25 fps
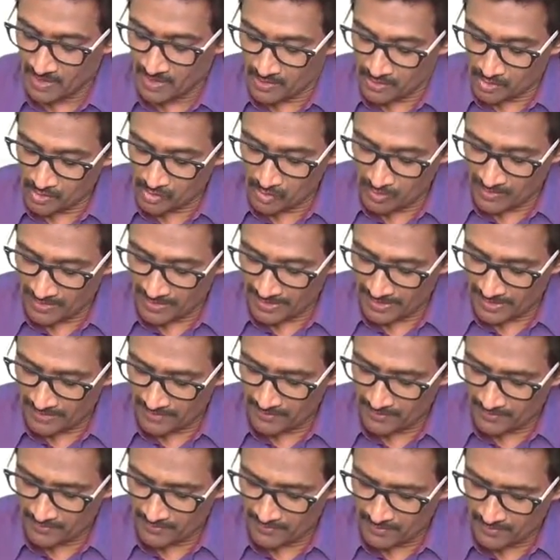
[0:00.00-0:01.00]
So we
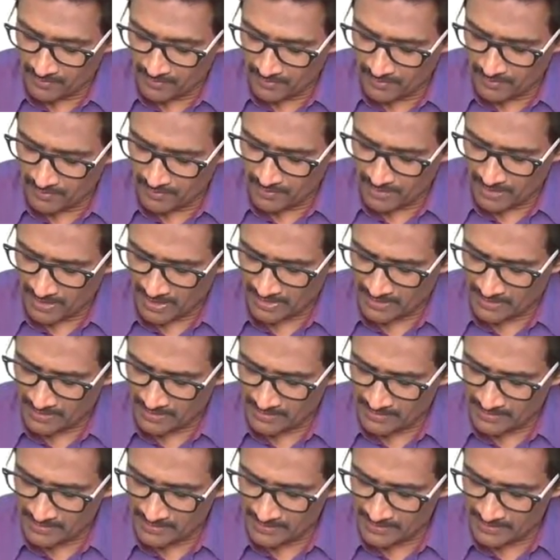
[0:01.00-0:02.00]
can write
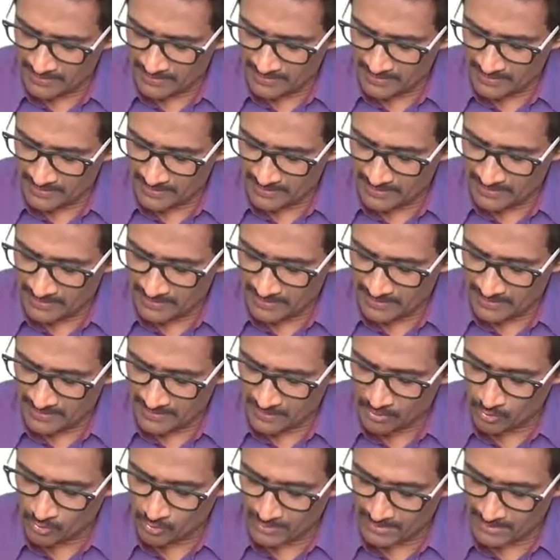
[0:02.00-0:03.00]
this as e raised
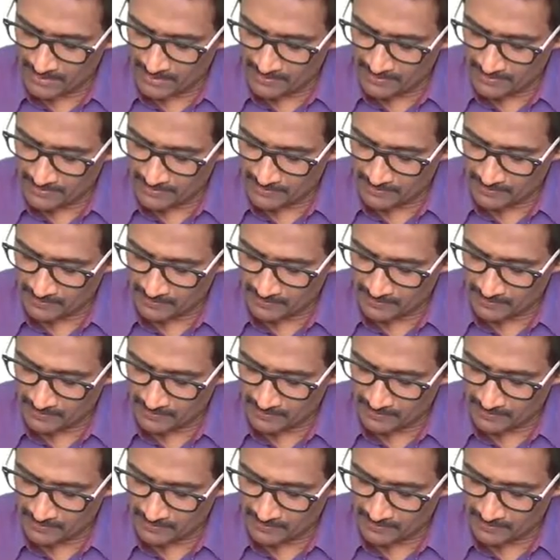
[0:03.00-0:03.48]
to x.